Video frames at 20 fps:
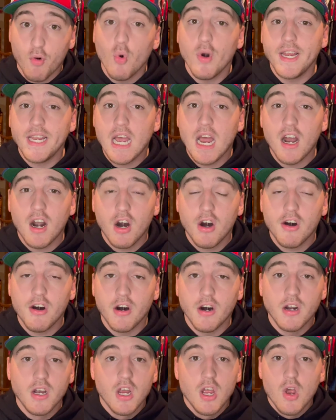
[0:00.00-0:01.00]
he got
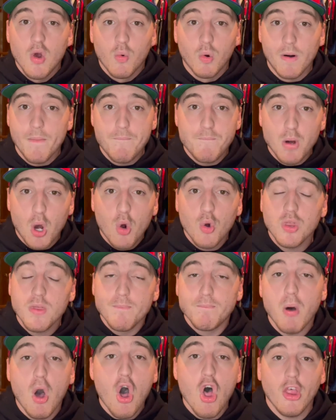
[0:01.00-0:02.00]
hurt, were both
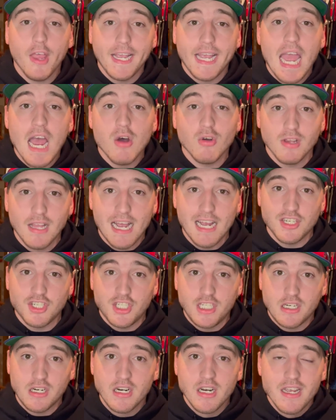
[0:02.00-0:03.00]
balling out last
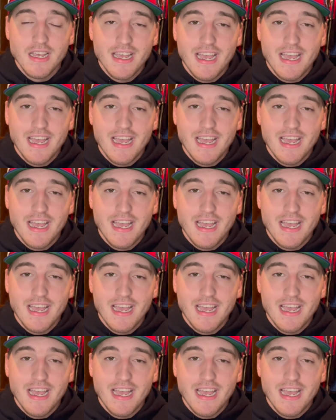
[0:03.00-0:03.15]
year.